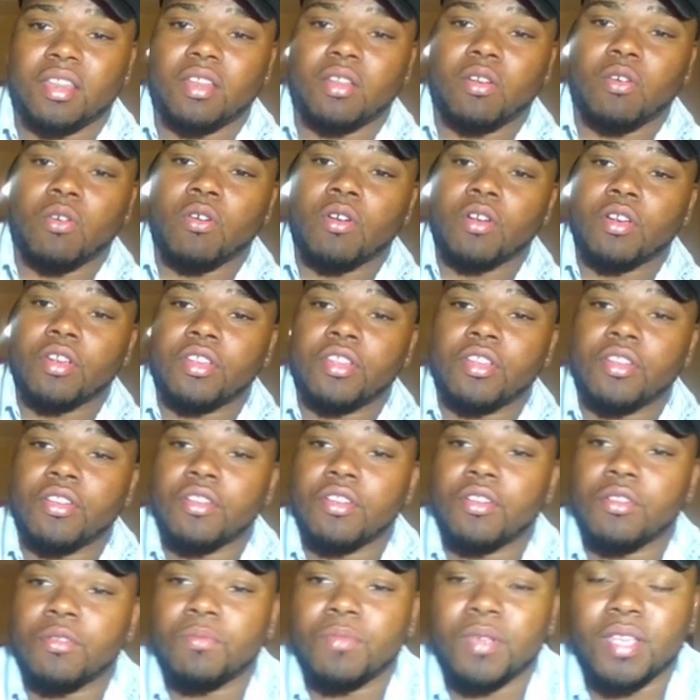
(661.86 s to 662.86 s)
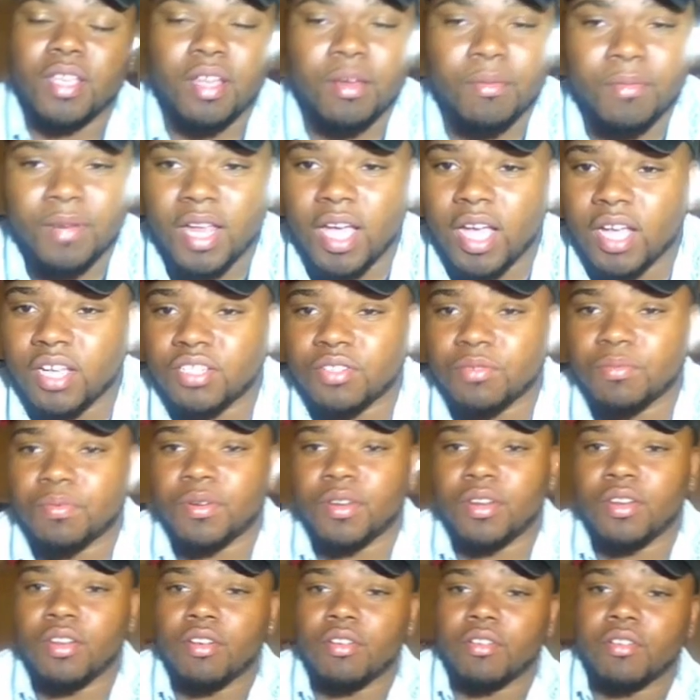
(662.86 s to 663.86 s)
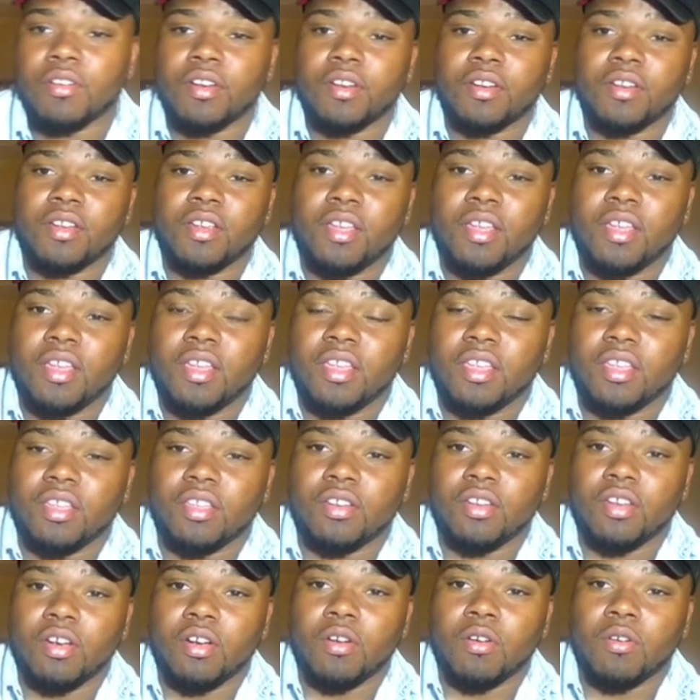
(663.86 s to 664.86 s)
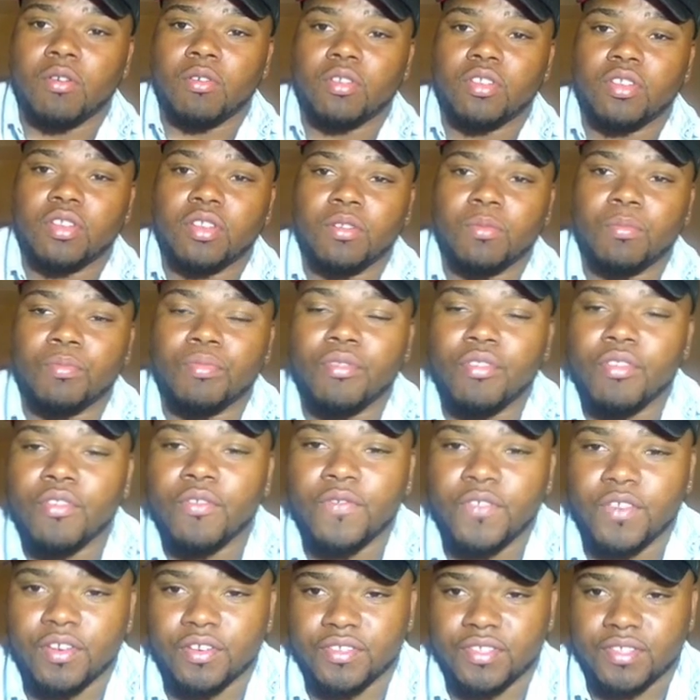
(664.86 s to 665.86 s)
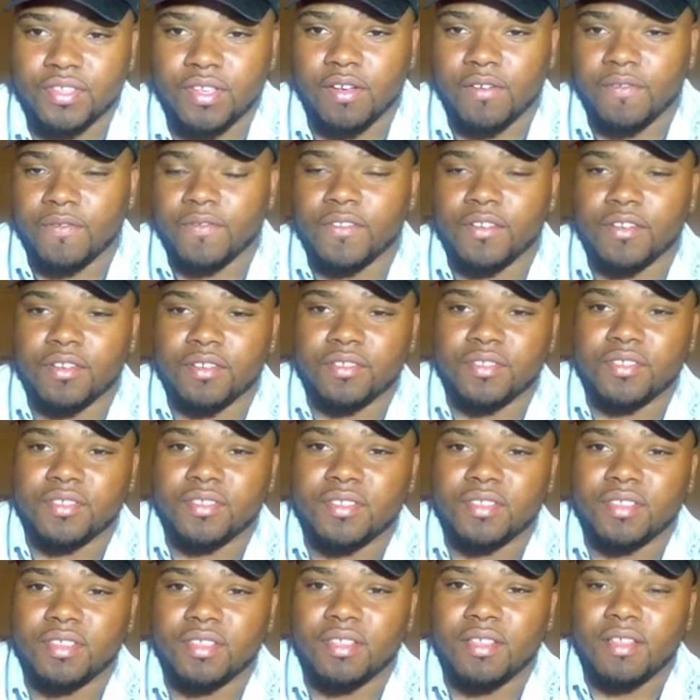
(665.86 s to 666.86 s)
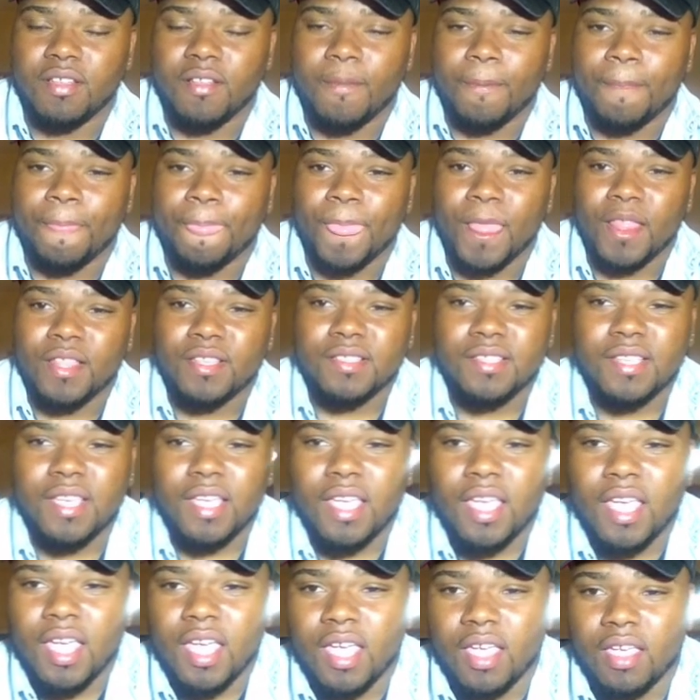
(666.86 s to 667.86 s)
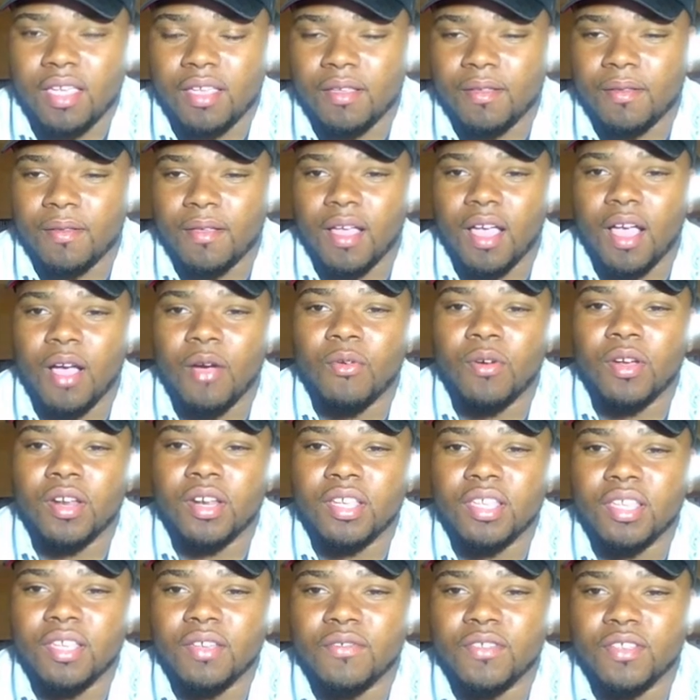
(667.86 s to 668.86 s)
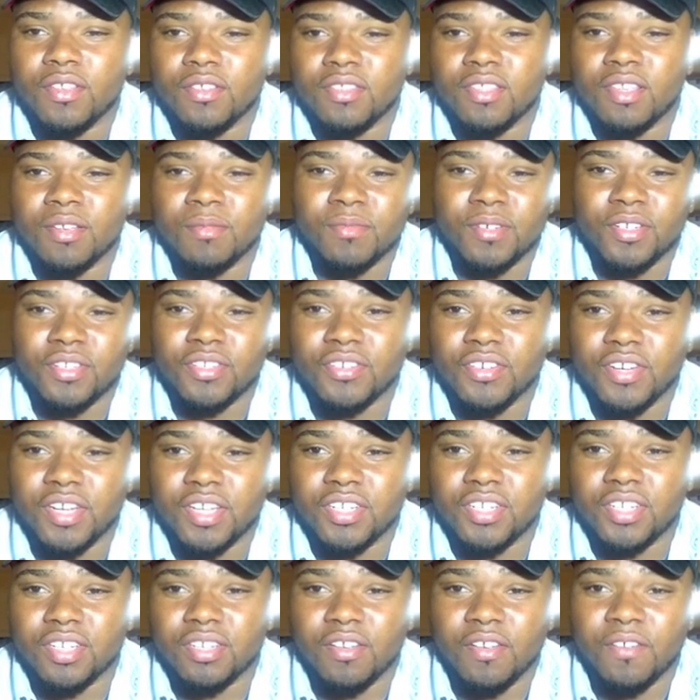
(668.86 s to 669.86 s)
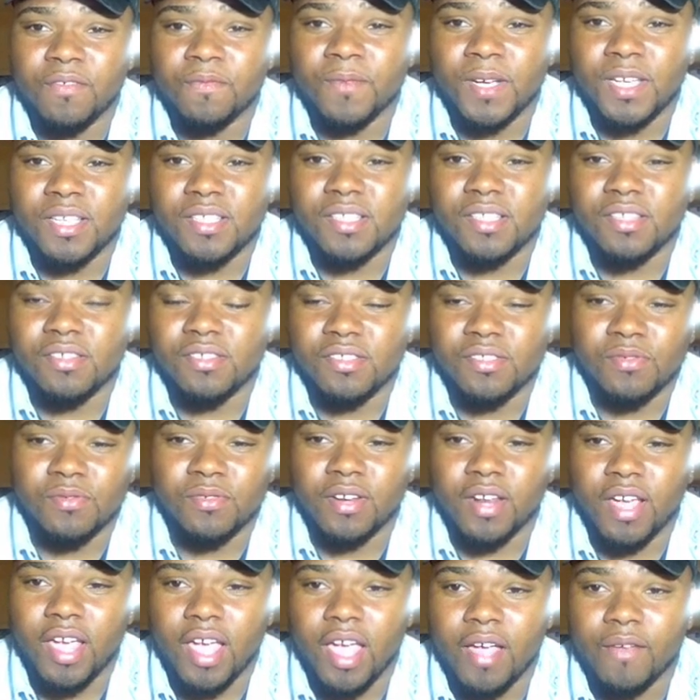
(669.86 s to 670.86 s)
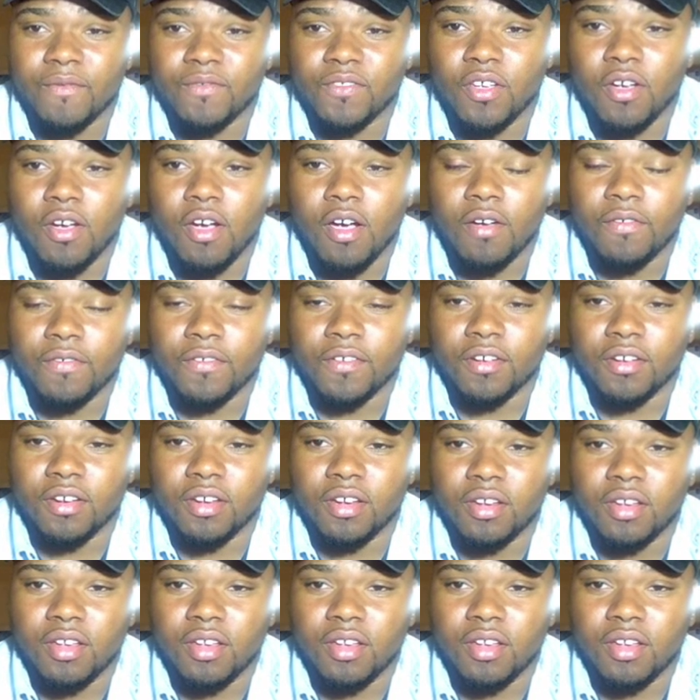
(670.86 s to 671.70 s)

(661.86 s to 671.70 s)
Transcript: or you're becoming an entrepreneur, you know, prove yourself first. Say, hey, I want to give you a demonstration of my skills and what I have to offer.